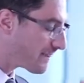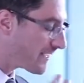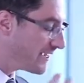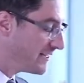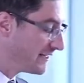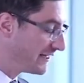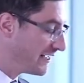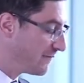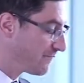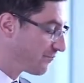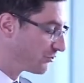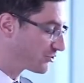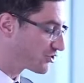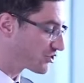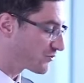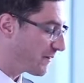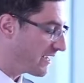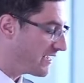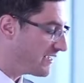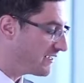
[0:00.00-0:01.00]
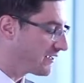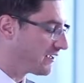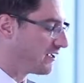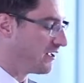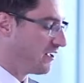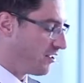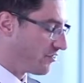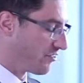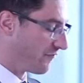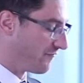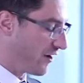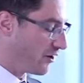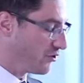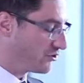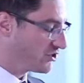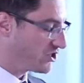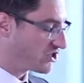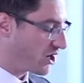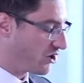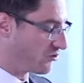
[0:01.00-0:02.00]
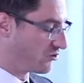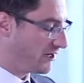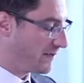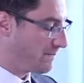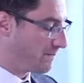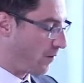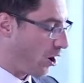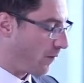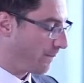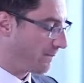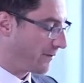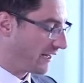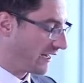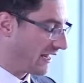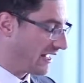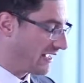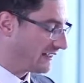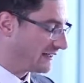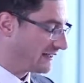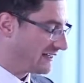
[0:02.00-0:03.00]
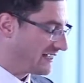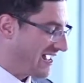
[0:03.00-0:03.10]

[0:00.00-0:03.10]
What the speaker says: In liberal speak, the vote is only popular